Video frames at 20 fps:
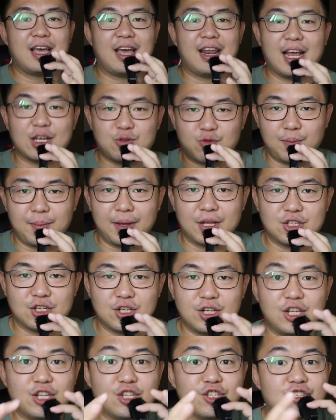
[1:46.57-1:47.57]
And as we
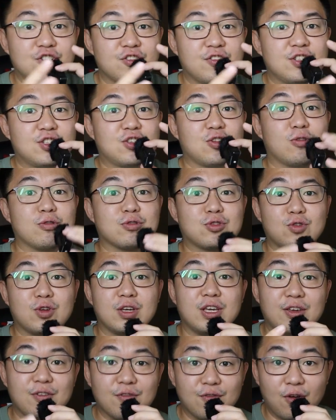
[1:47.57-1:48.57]
mentioned, insurance also
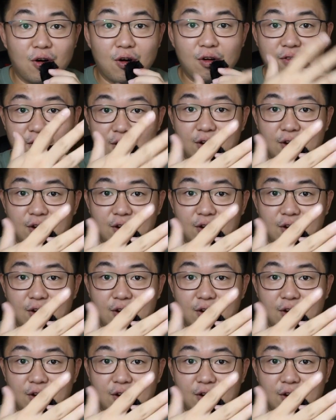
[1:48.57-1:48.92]
evolve